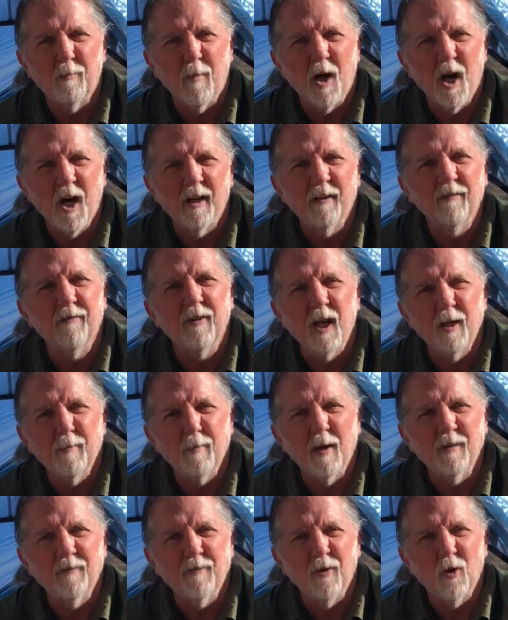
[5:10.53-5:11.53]
modify
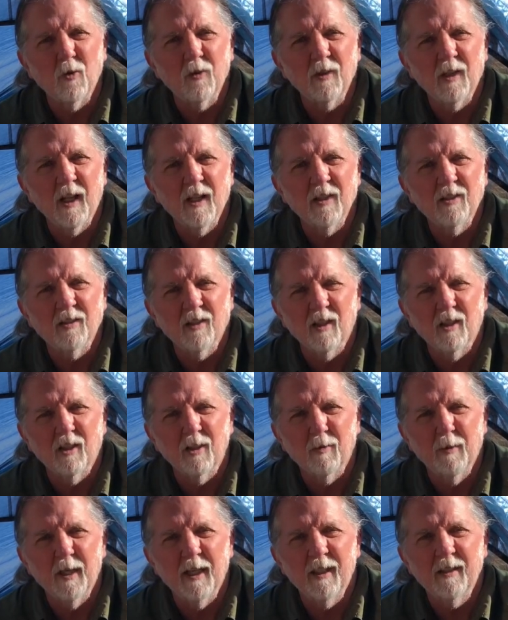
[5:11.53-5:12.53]
my phone case a little
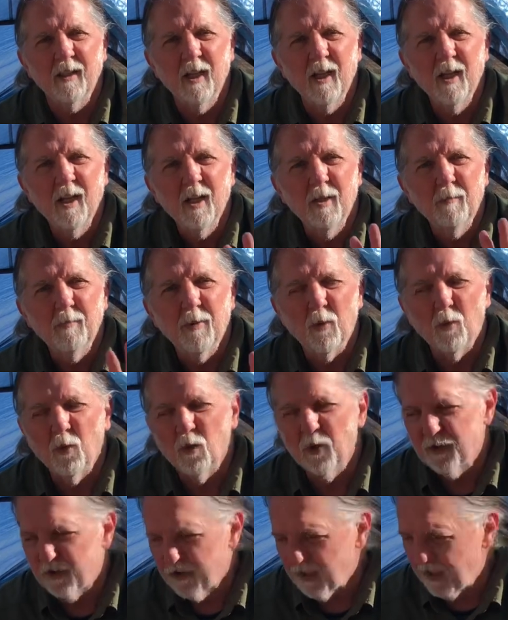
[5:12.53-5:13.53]
bit, but
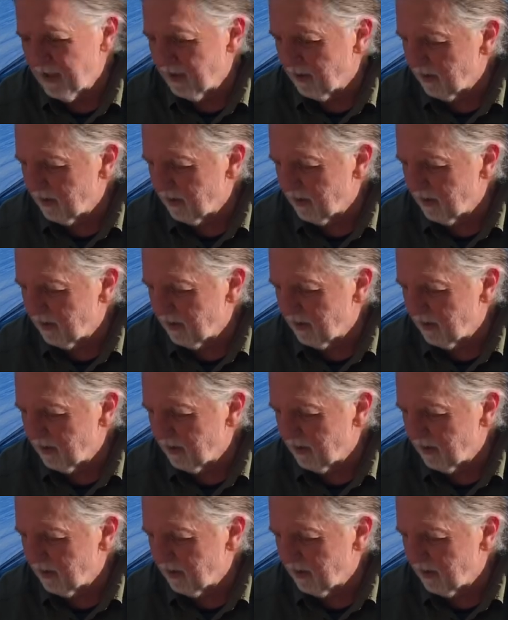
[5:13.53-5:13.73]
we'll see.